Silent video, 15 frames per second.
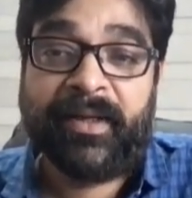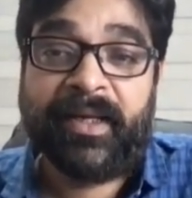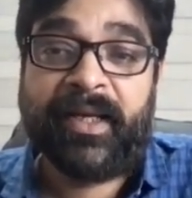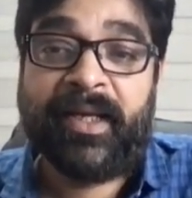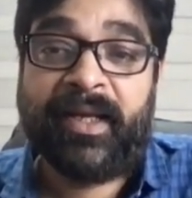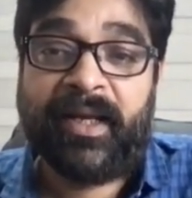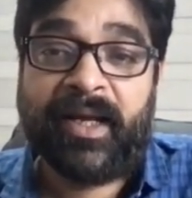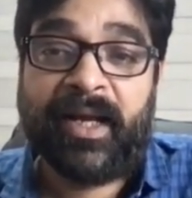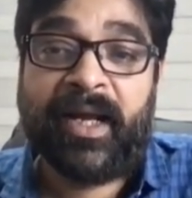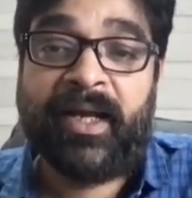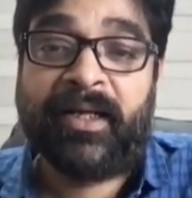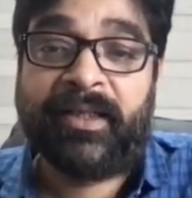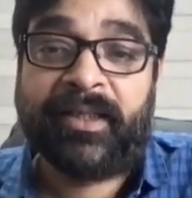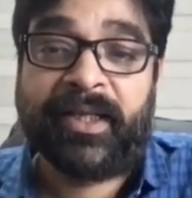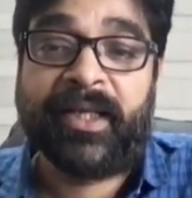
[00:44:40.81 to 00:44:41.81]
A
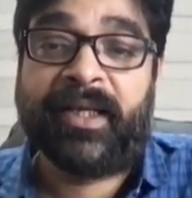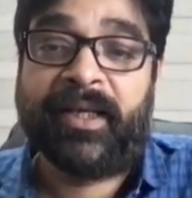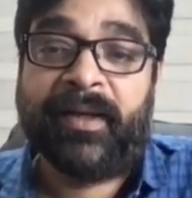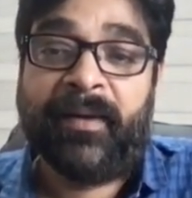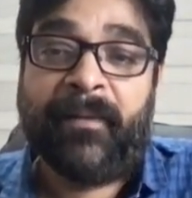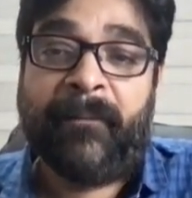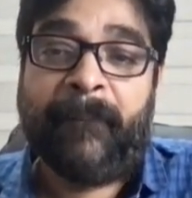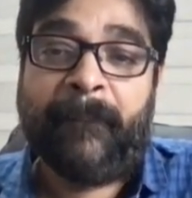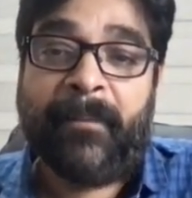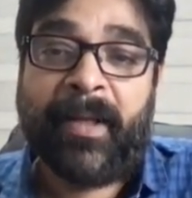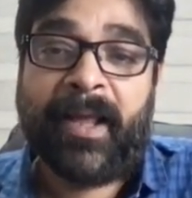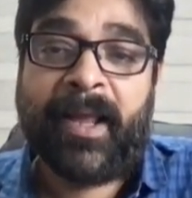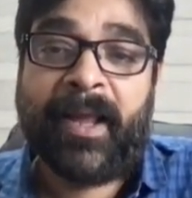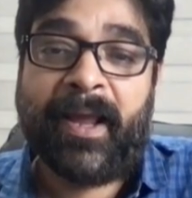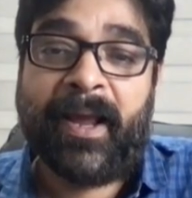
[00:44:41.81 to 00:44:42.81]
and D.
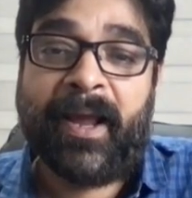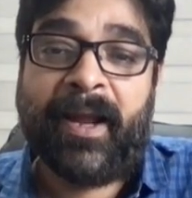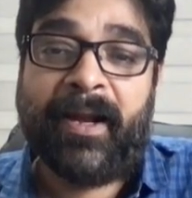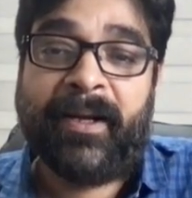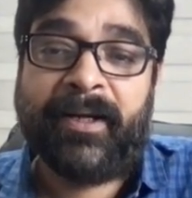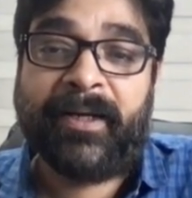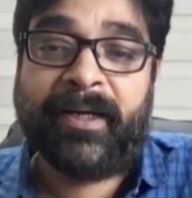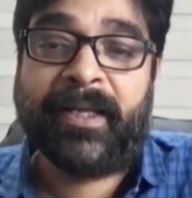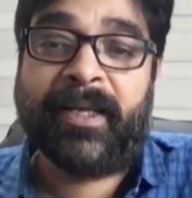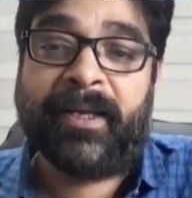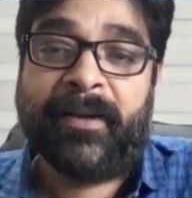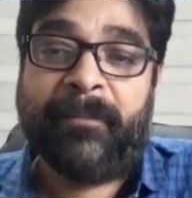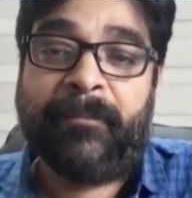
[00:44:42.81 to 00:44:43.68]
A and D.